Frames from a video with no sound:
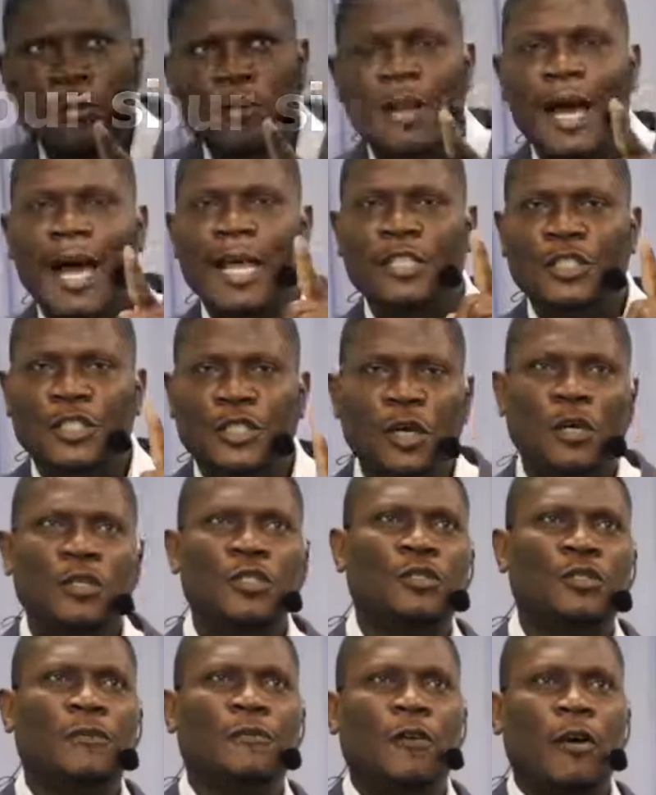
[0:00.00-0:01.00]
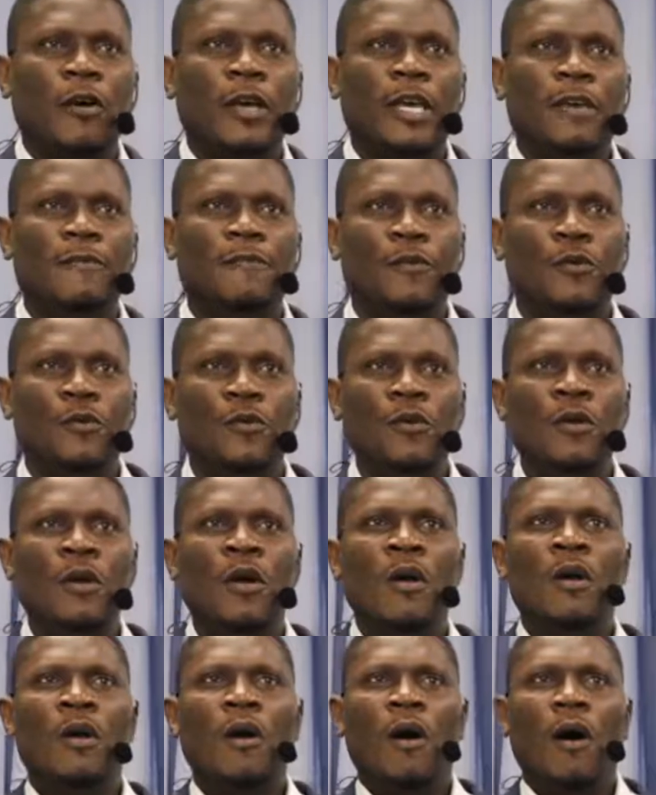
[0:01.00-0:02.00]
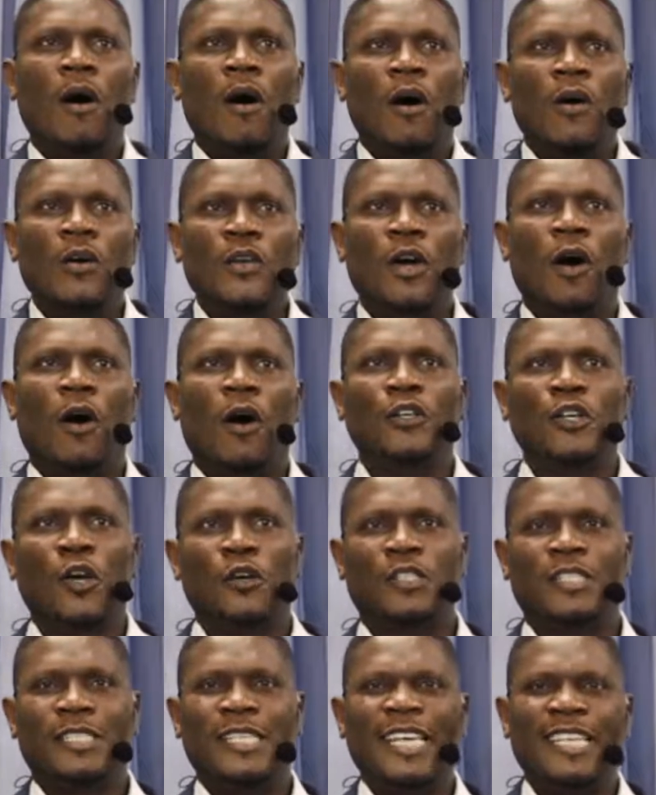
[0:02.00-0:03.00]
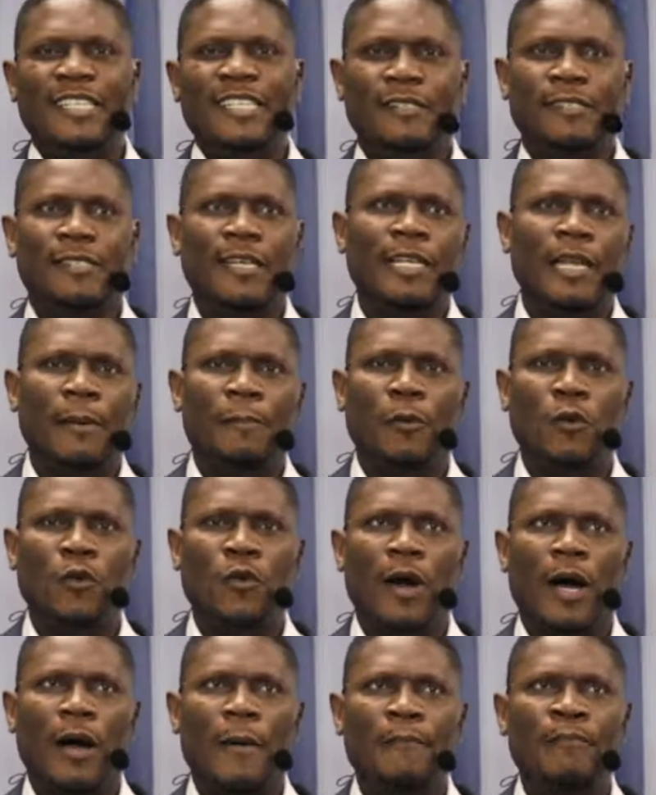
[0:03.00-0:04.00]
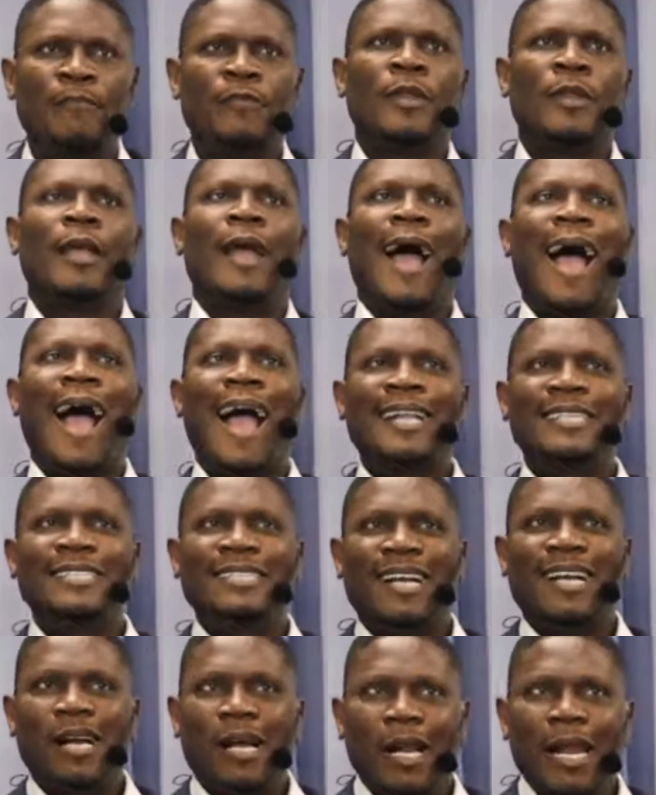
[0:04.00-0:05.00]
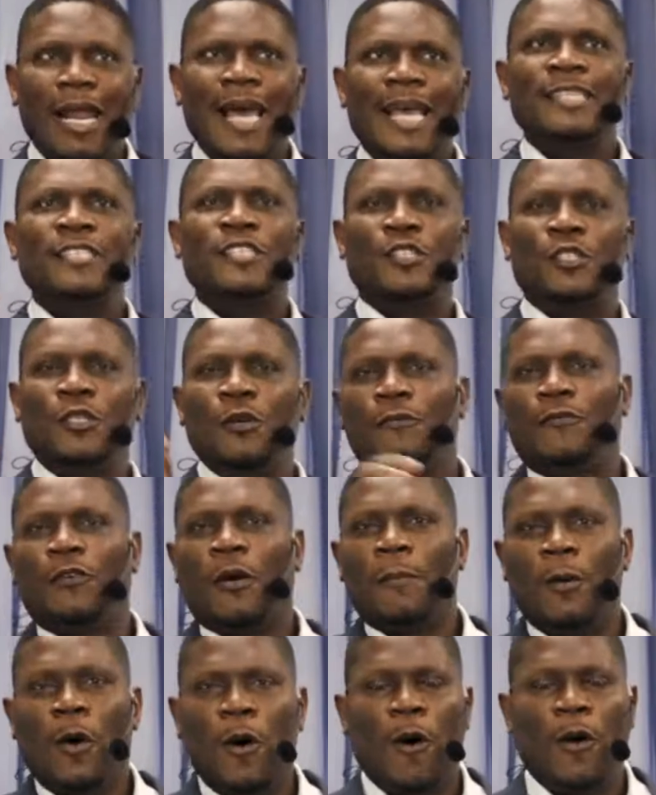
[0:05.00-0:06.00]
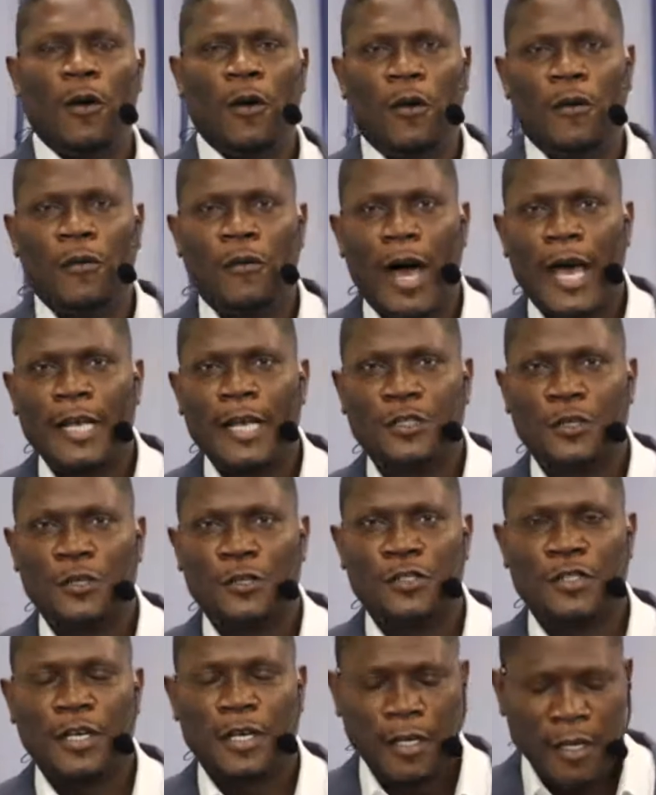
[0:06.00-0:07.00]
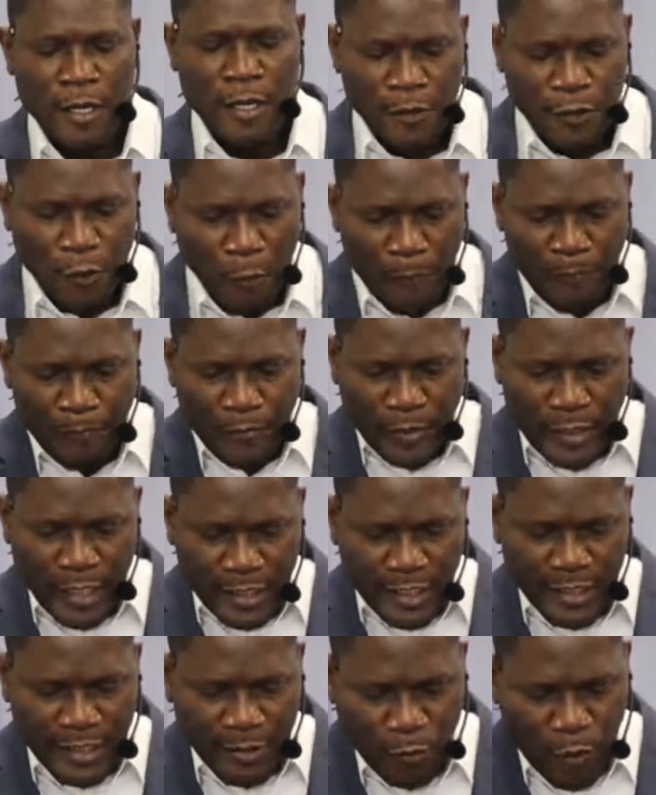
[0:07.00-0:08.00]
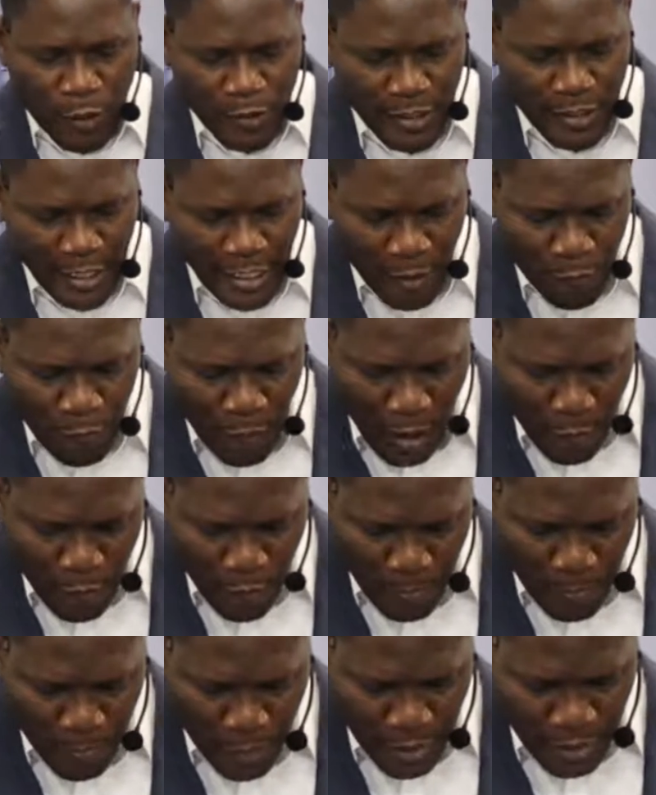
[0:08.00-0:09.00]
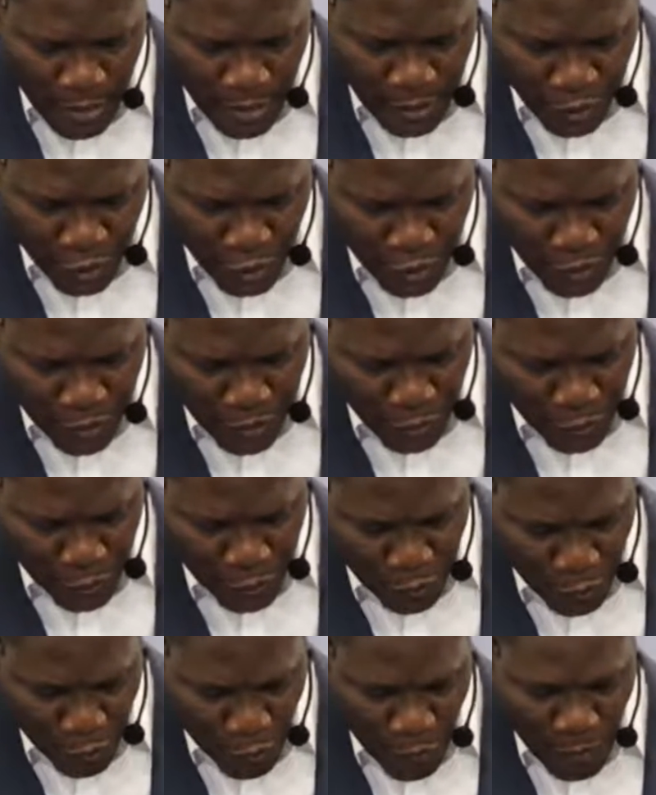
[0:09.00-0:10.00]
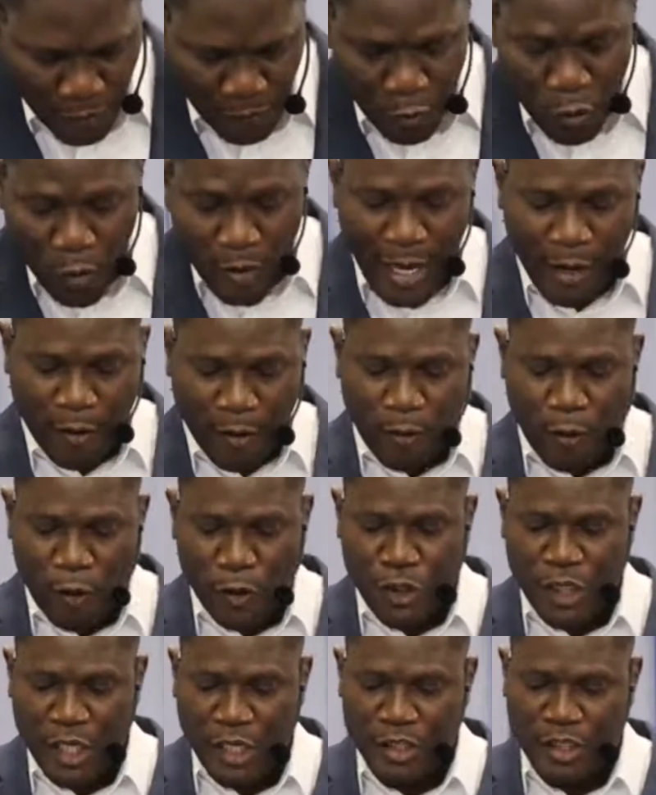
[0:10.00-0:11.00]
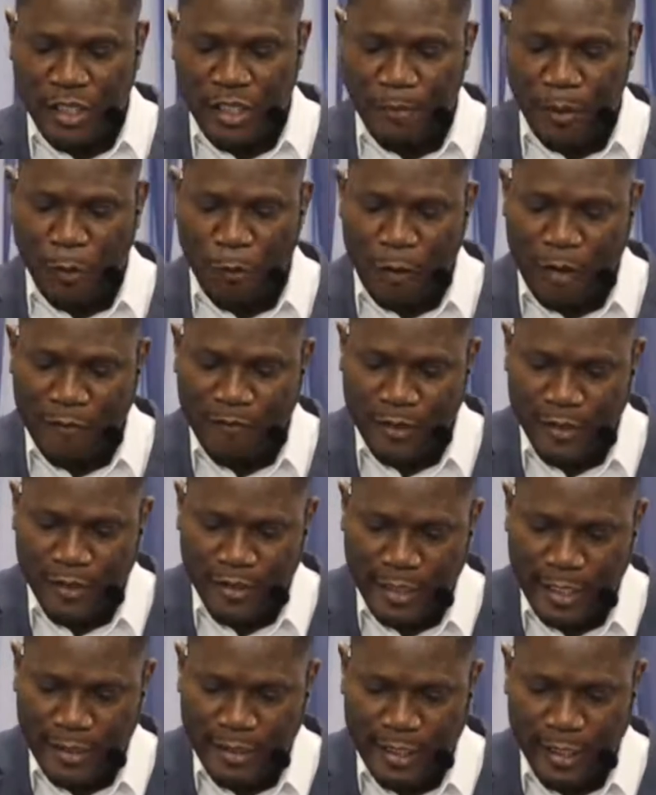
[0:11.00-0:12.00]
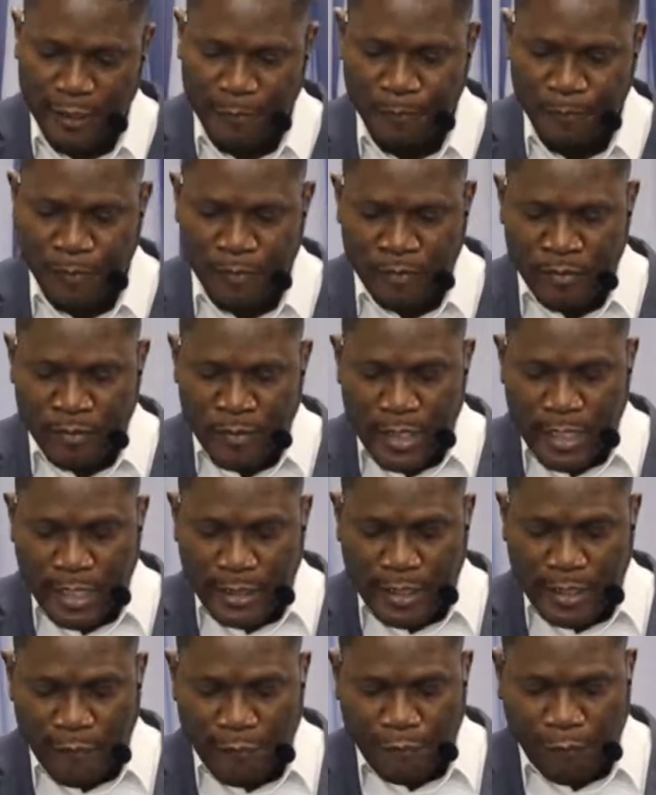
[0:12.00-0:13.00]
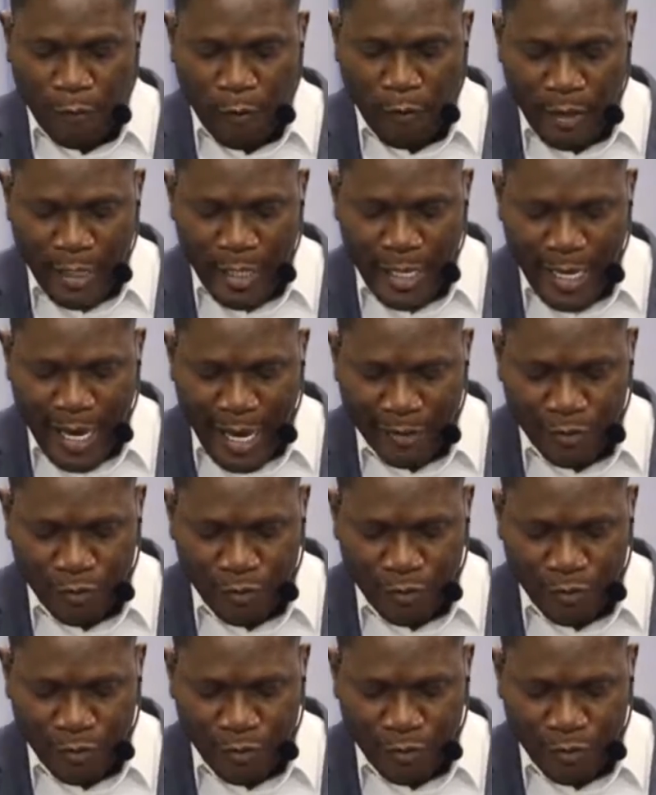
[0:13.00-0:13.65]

and just to forgive you all your sins in the plural and cleanse you from all unrighteousness. So this is once again why we bring in Jesus to you. If you look at Colossians chapter 1 verse 13, he said, For he has